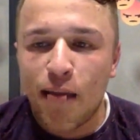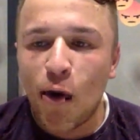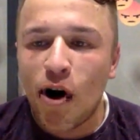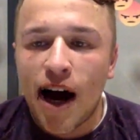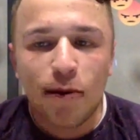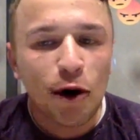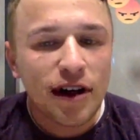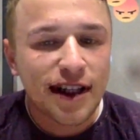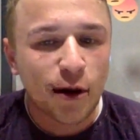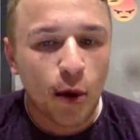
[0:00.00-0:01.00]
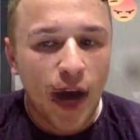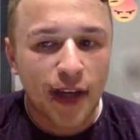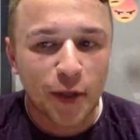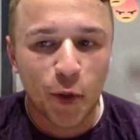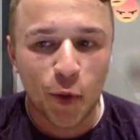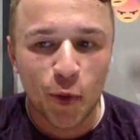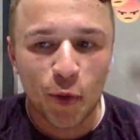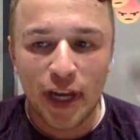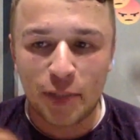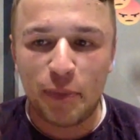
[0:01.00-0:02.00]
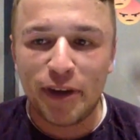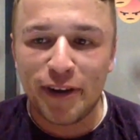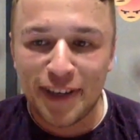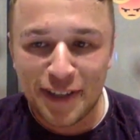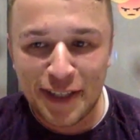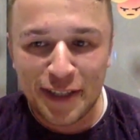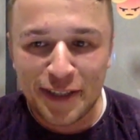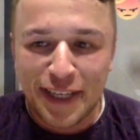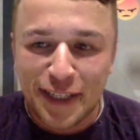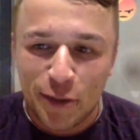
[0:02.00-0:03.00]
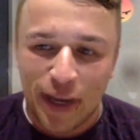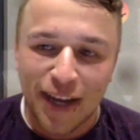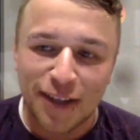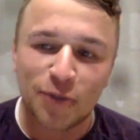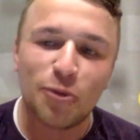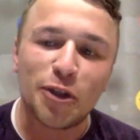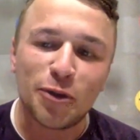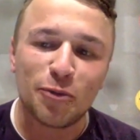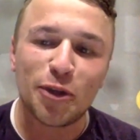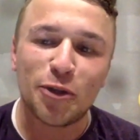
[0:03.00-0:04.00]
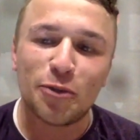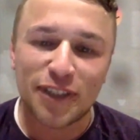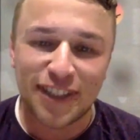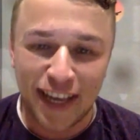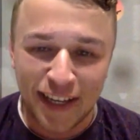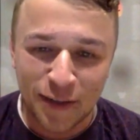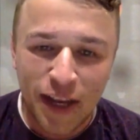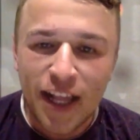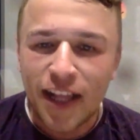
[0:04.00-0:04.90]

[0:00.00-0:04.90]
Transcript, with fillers: o I'm only the one who experienced in this regarding what you, what you were saying,